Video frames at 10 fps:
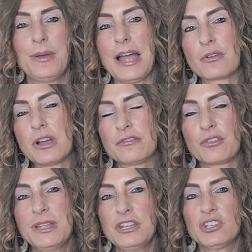background
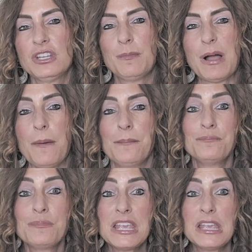information about
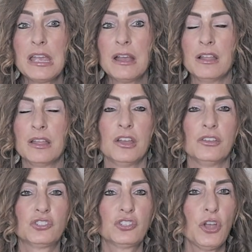me.
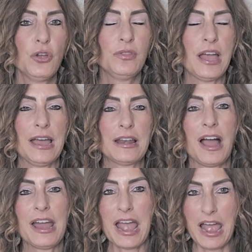So that
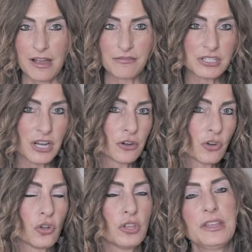I have retired
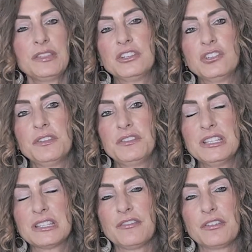early at the age of
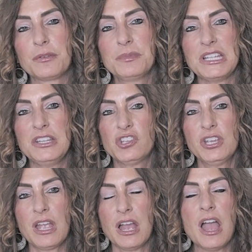57 from
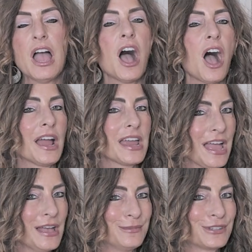teaching. I
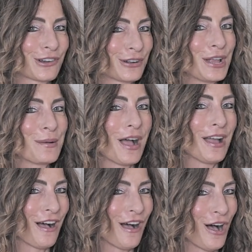am turning my
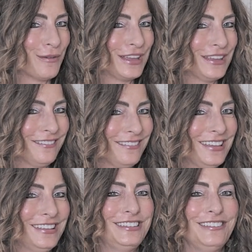hobby
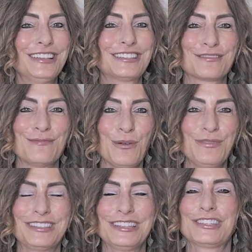into a small
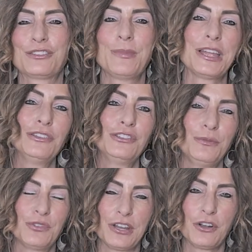business through my
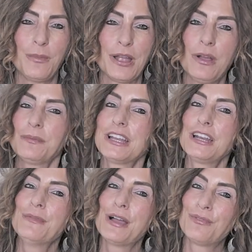YouTube channel, my website,
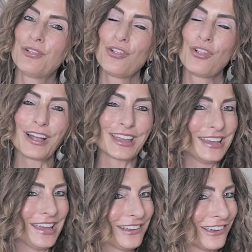and my
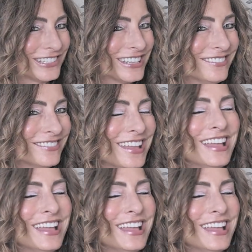vlogging and coaching.